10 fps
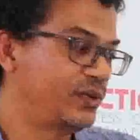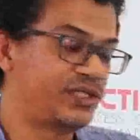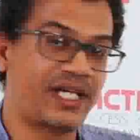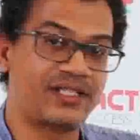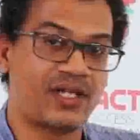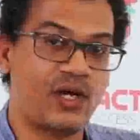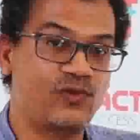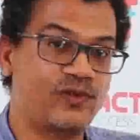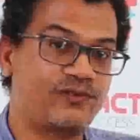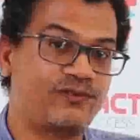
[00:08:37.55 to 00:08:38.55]
which has
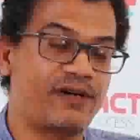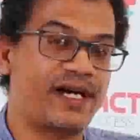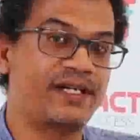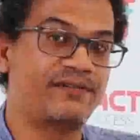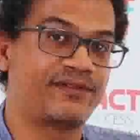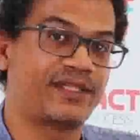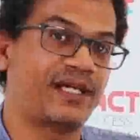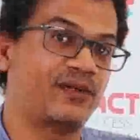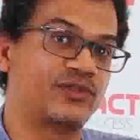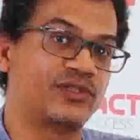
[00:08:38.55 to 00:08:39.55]
over
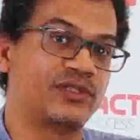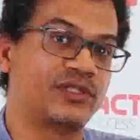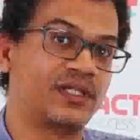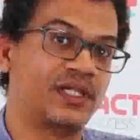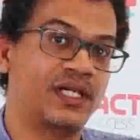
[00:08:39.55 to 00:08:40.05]
5,000